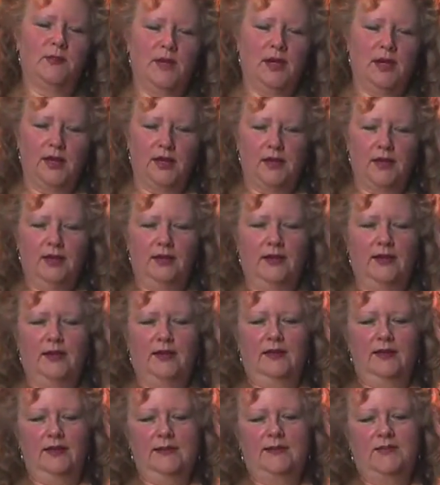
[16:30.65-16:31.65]

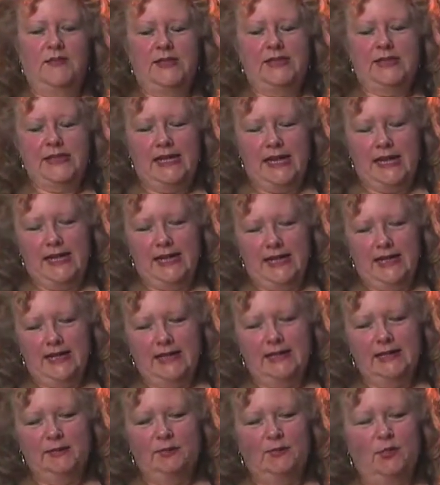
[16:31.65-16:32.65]
my
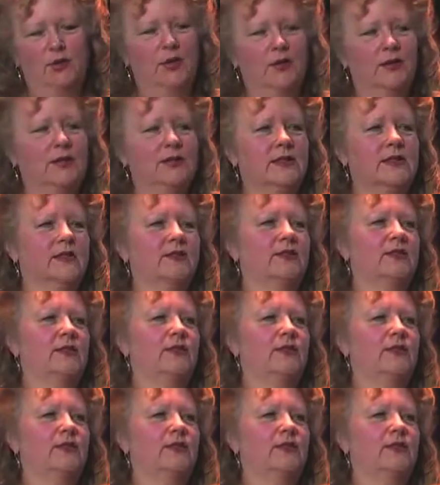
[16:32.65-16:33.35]
dad bought